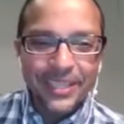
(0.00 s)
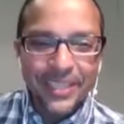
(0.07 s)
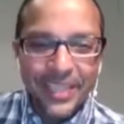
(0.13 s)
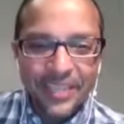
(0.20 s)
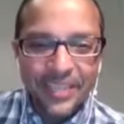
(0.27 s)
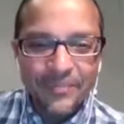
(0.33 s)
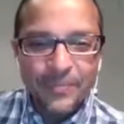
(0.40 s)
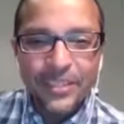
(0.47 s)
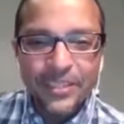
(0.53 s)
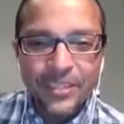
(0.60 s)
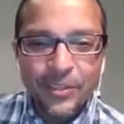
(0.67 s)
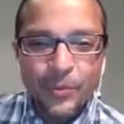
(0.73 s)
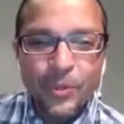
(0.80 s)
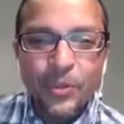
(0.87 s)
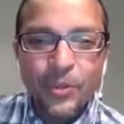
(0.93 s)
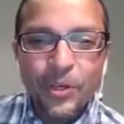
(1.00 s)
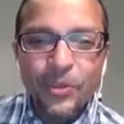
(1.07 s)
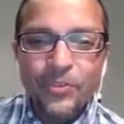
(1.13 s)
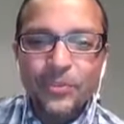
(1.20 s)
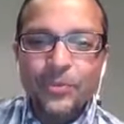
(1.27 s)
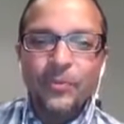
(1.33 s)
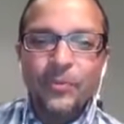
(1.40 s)
I've been, well,
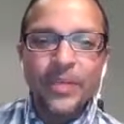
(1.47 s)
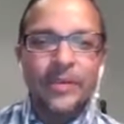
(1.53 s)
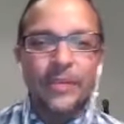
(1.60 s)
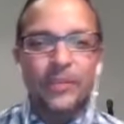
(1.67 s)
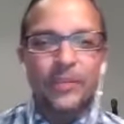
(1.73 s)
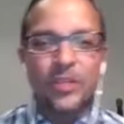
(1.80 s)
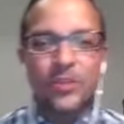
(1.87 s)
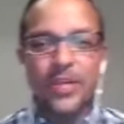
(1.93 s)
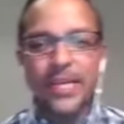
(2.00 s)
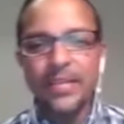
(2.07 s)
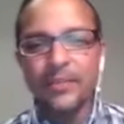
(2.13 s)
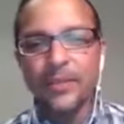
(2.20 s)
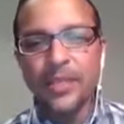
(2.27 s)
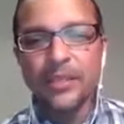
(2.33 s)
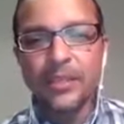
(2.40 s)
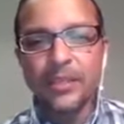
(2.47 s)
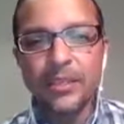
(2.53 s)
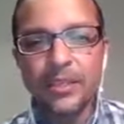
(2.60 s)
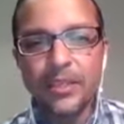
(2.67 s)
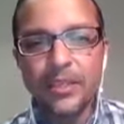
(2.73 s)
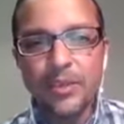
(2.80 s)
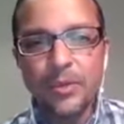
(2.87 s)
also I've been trying to like
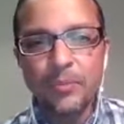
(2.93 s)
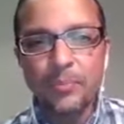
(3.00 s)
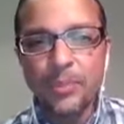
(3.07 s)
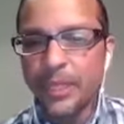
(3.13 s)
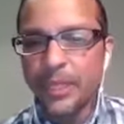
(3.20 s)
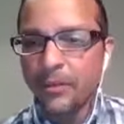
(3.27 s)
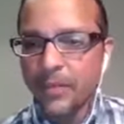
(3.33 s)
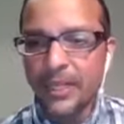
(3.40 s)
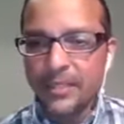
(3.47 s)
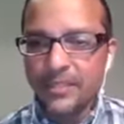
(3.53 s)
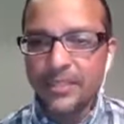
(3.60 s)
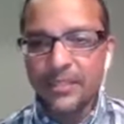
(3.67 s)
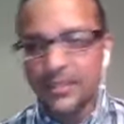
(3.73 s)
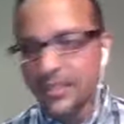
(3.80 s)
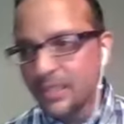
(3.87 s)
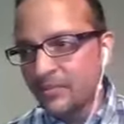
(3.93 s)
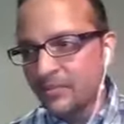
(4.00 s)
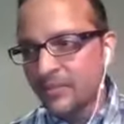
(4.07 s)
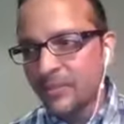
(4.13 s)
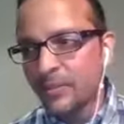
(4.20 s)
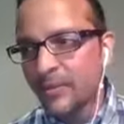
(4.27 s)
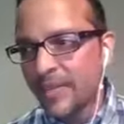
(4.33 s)
put out content
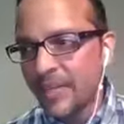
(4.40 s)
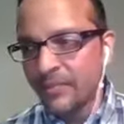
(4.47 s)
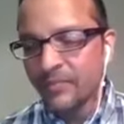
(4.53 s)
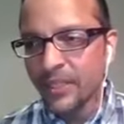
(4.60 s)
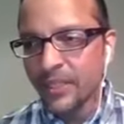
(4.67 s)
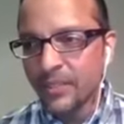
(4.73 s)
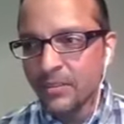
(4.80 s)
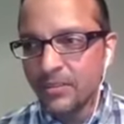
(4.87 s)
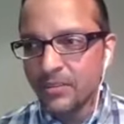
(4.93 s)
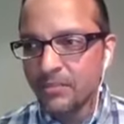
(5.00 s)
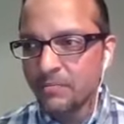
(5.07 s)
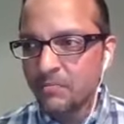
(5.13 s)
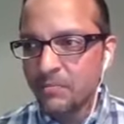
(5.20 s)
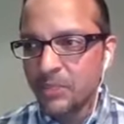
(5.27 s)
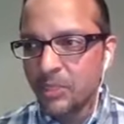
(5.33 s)
because I've, had like just,